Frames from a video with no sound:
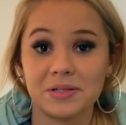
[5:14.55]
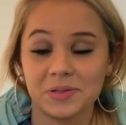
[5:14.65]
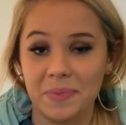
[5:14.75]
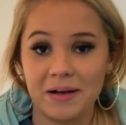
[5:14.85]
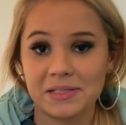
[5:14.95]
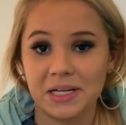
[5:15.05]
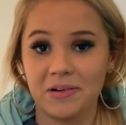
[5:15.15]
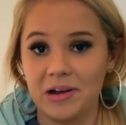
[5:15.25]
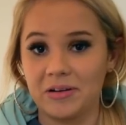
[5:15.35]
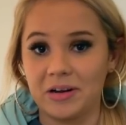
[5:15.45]
She was bouncing
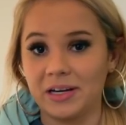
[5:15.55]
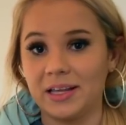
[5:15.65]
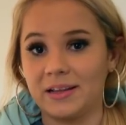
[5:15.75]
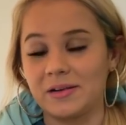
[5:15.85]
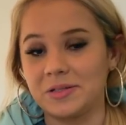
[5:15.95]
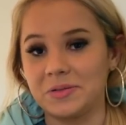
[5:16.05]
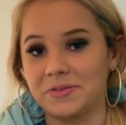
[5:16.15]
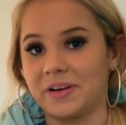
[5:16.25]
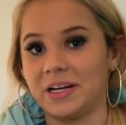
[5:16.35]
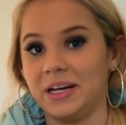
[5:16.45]
around on it, thought she
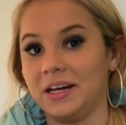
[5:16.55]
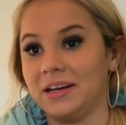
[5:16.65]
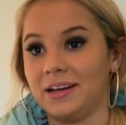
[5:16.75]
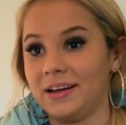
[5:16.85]
was funny.